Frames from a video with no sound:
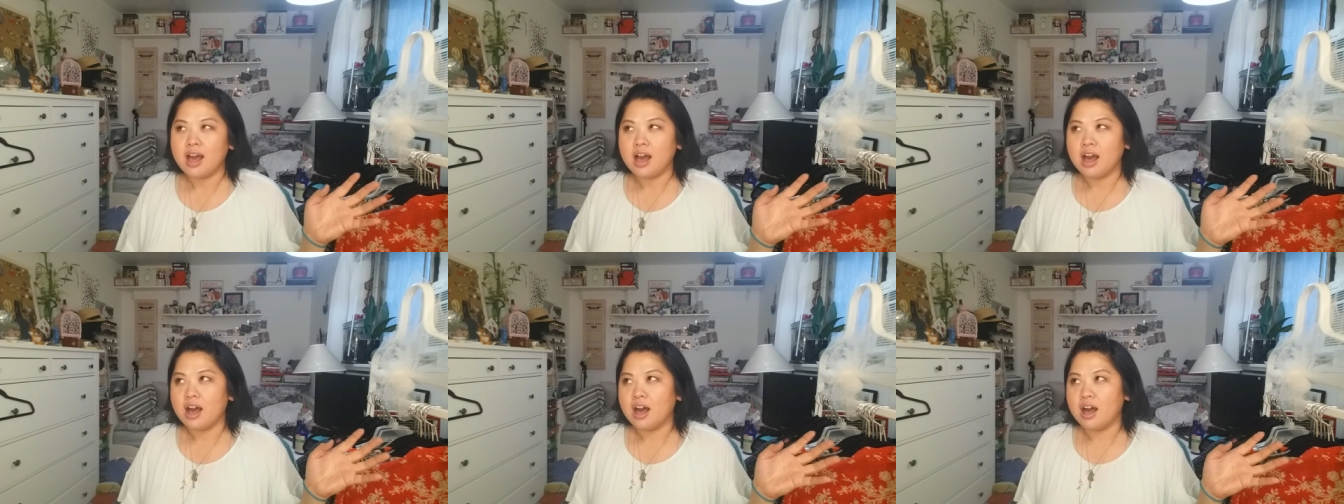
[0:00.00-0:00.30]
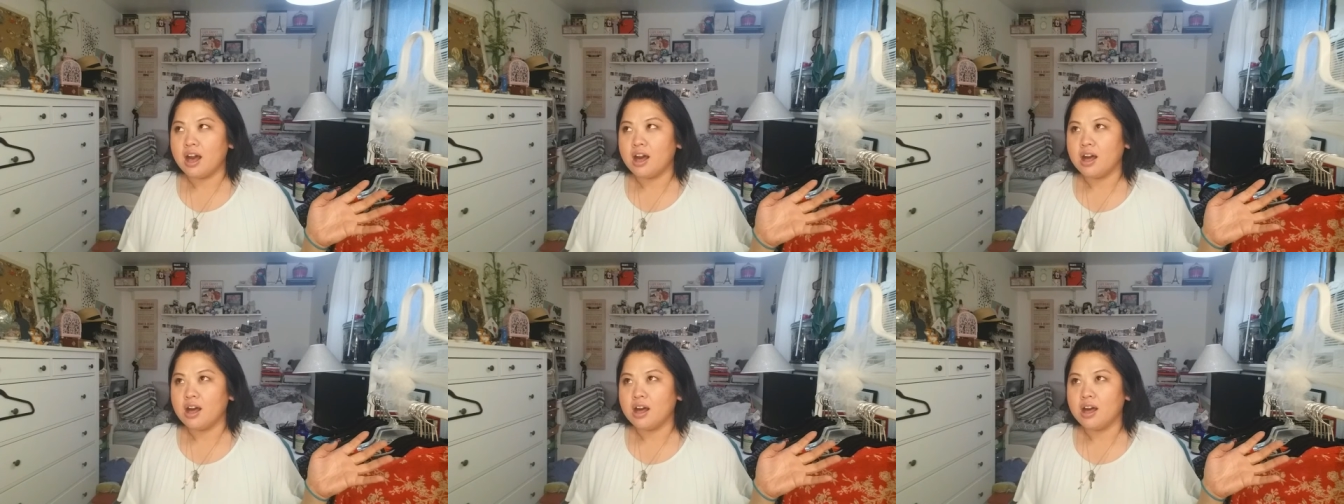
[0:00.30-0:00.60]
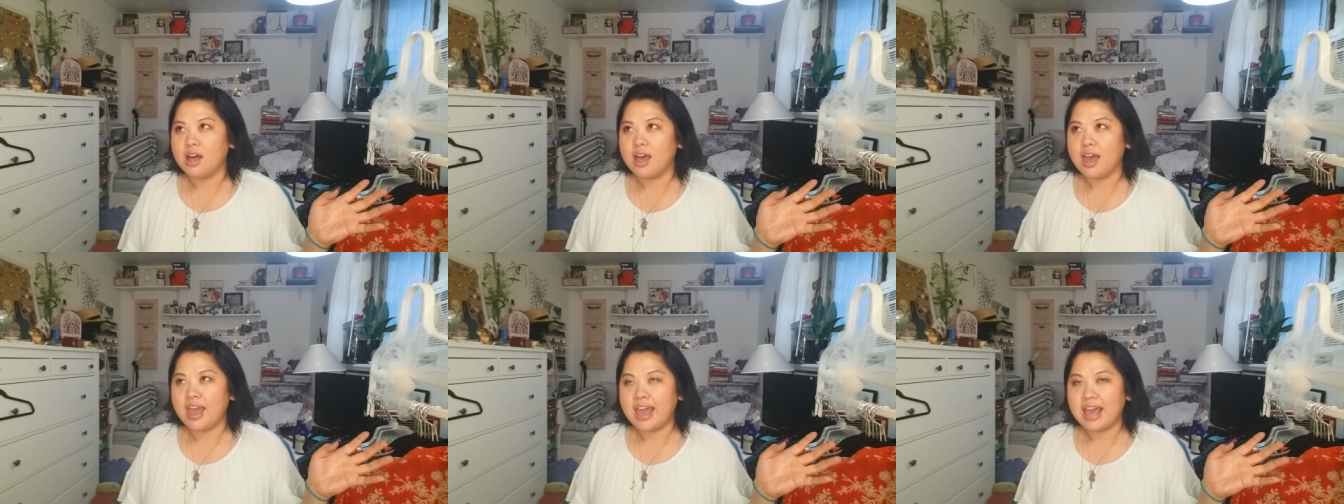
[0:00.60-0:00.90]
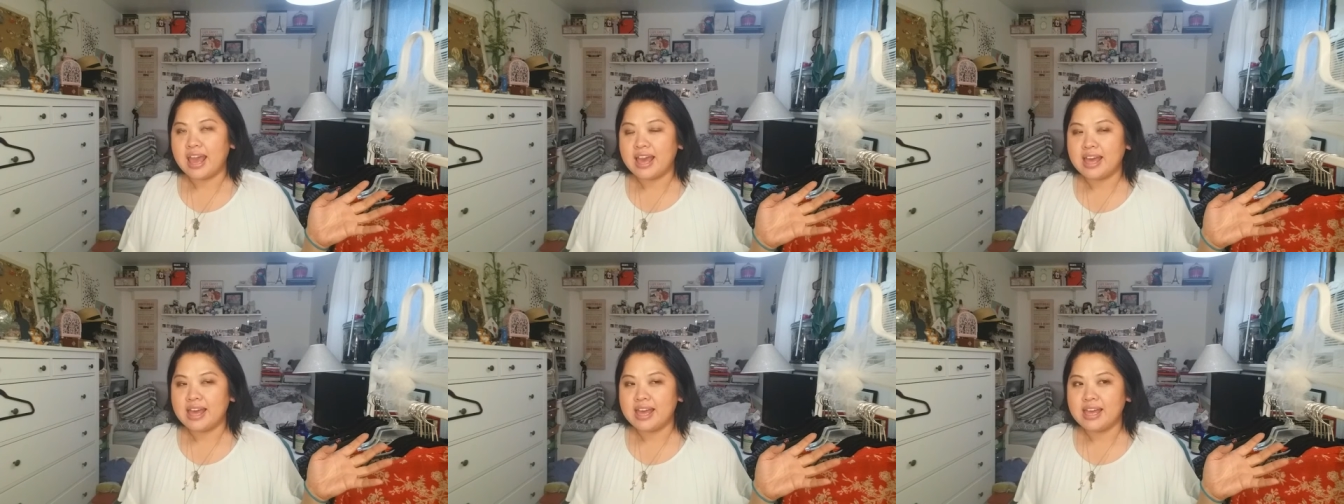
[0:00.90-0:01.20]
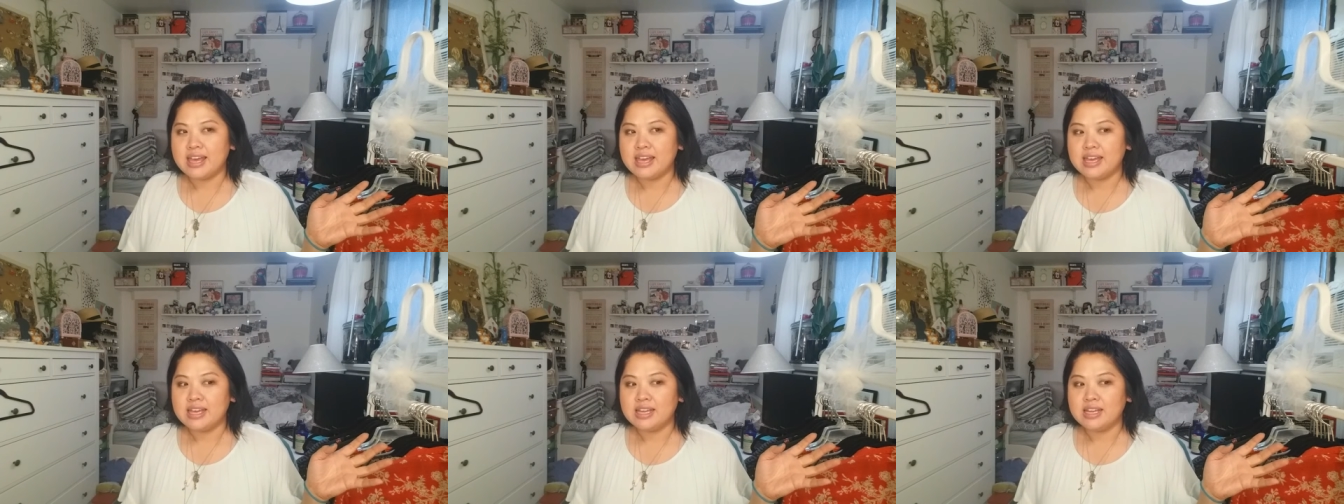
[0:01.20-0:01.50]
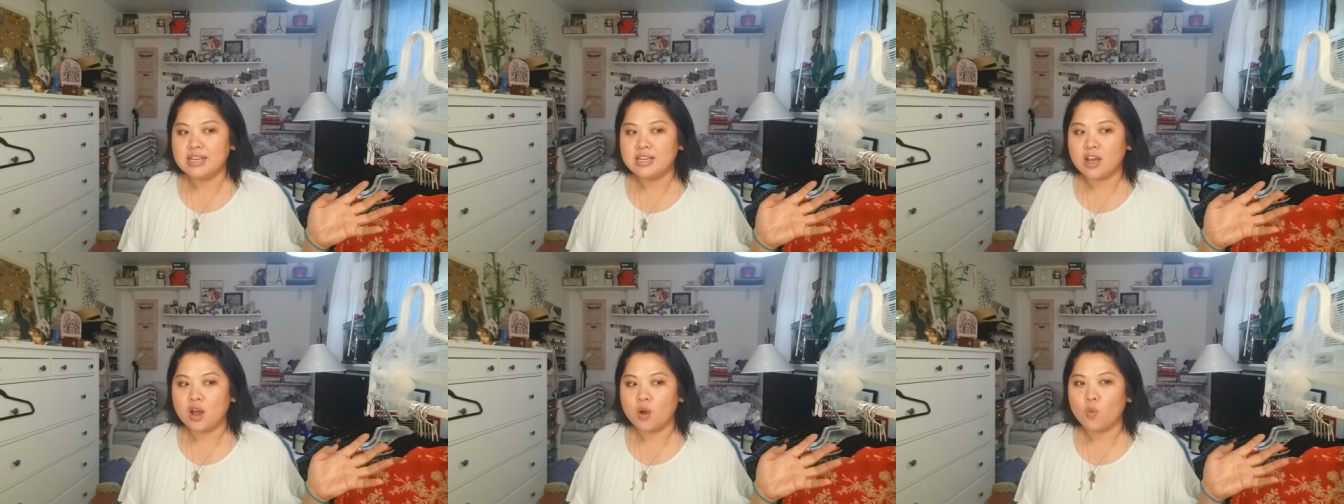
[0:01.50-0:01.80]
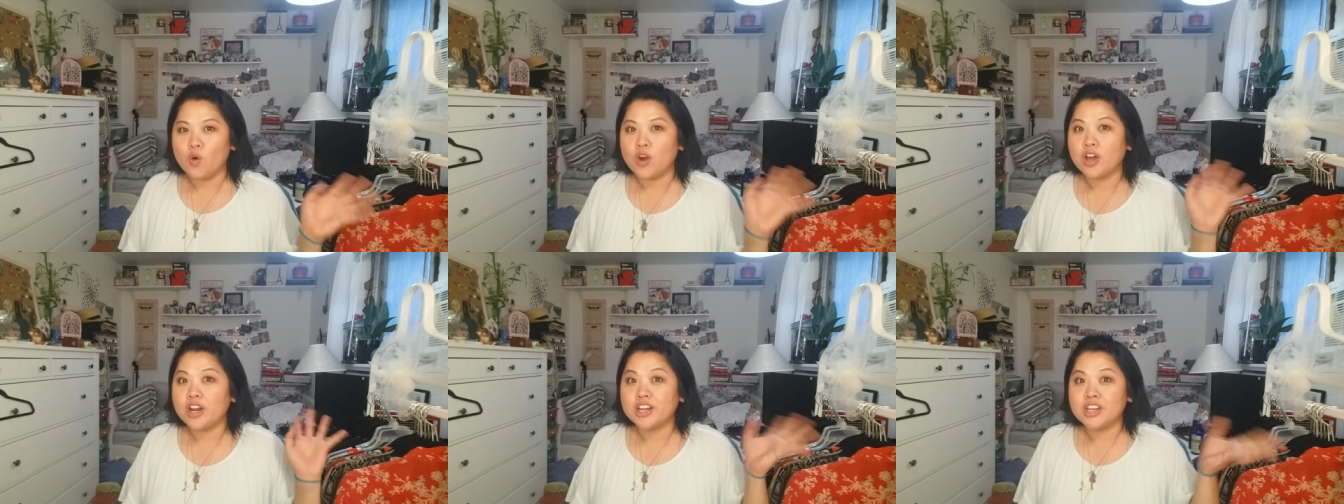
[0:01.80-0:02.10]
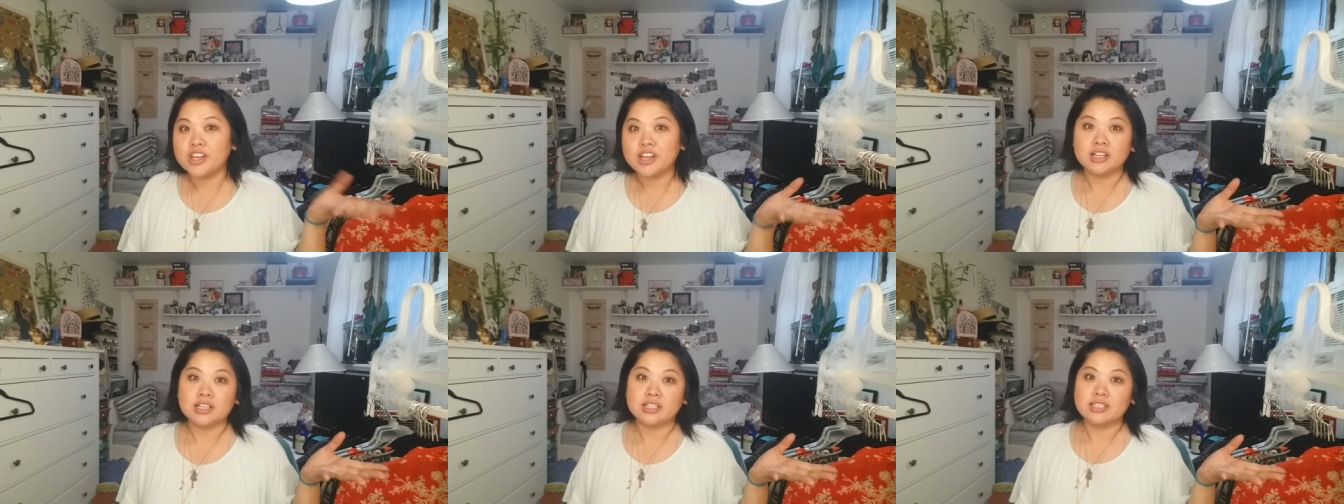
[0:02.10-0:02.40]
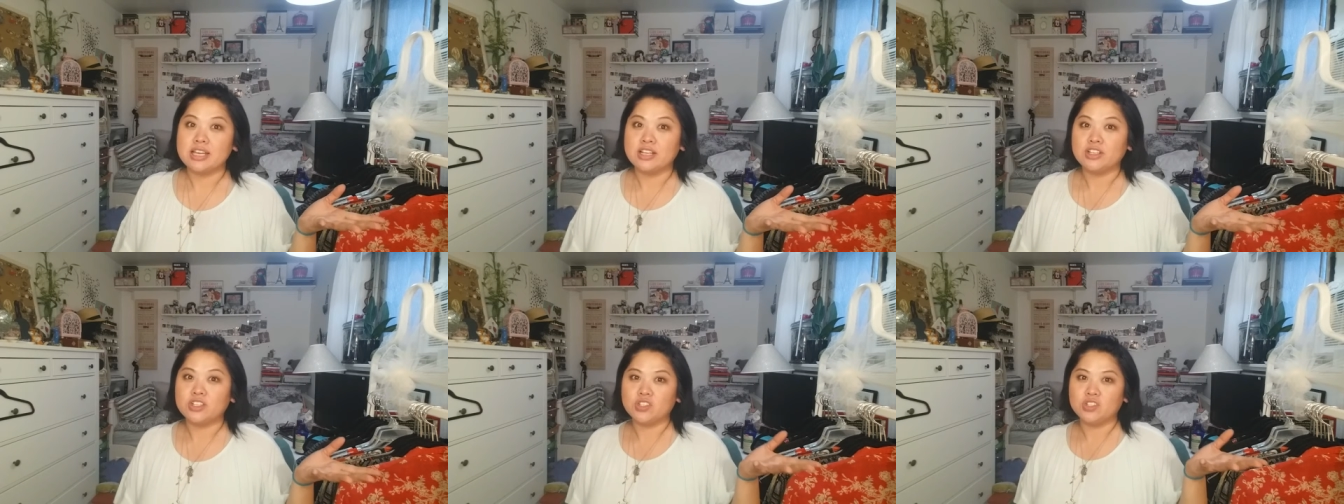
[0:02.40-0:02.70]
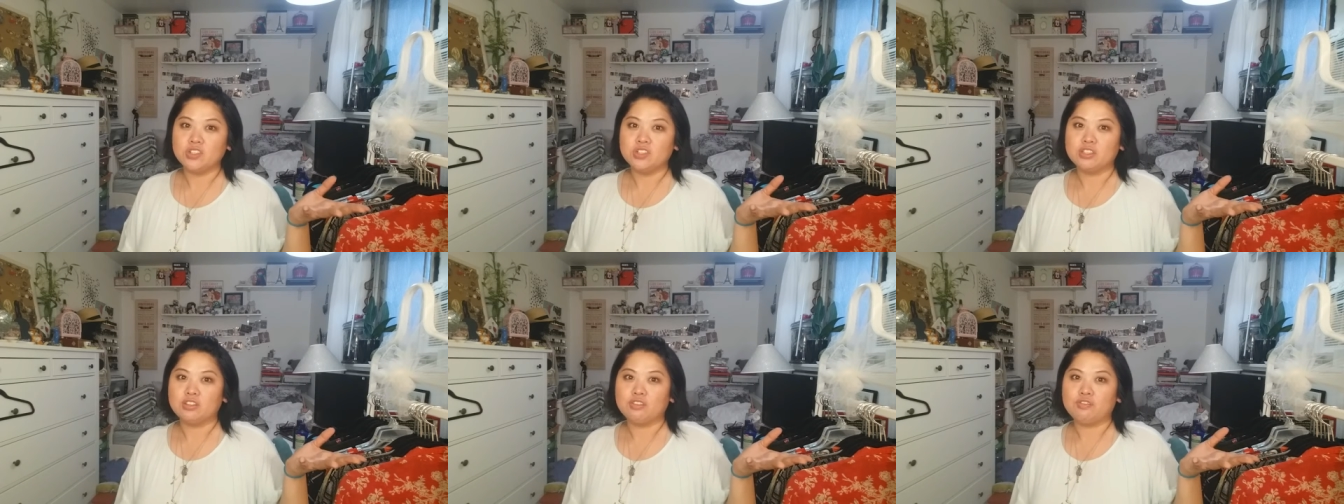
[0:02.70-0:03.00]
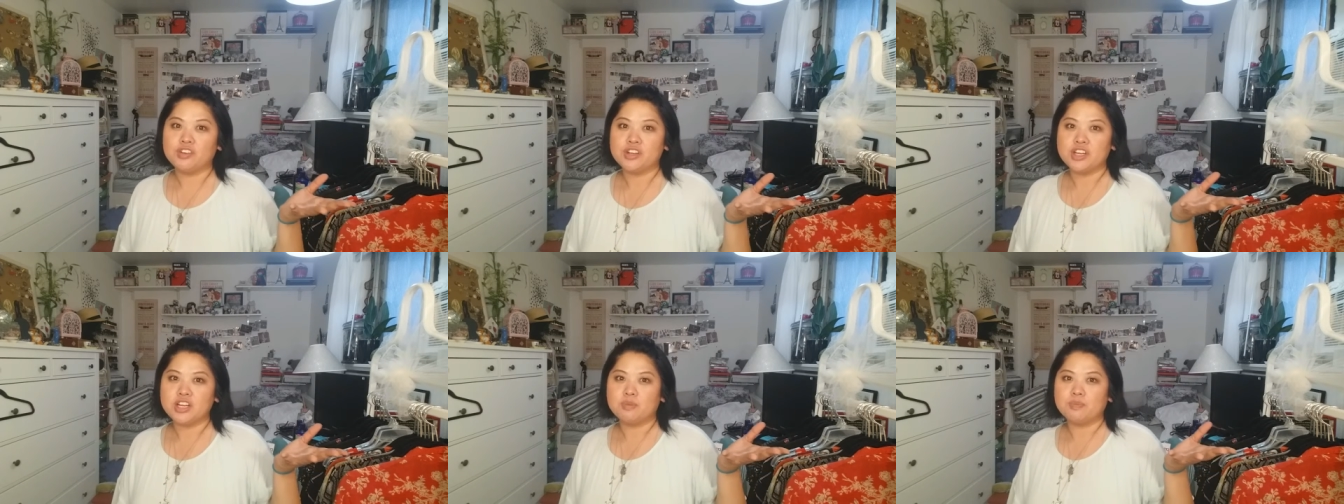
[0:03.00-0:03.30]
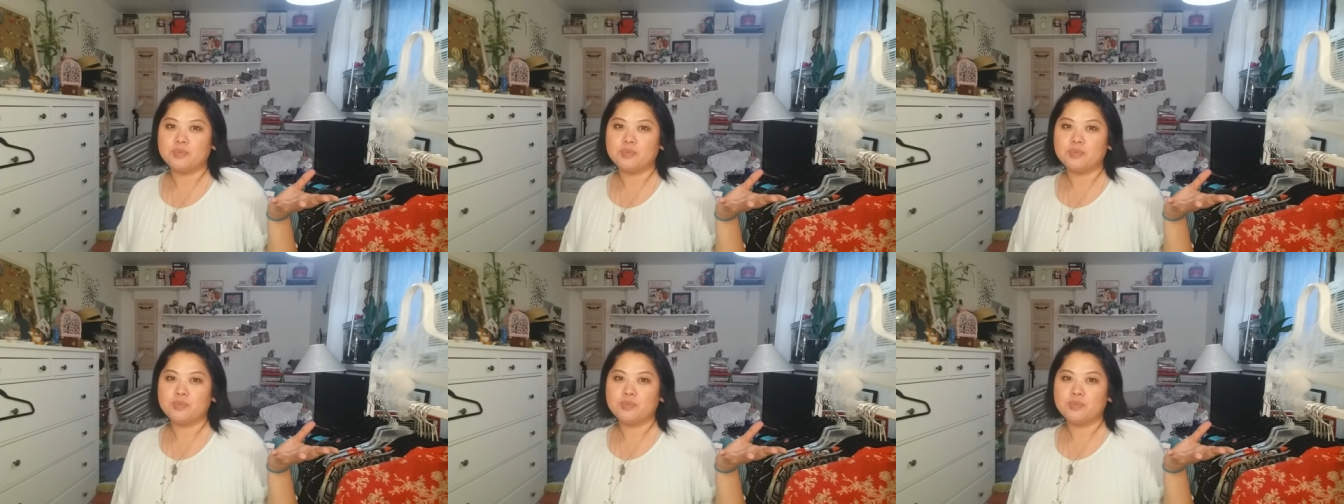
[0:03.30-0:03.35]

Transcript: uh, and what are your essentials for your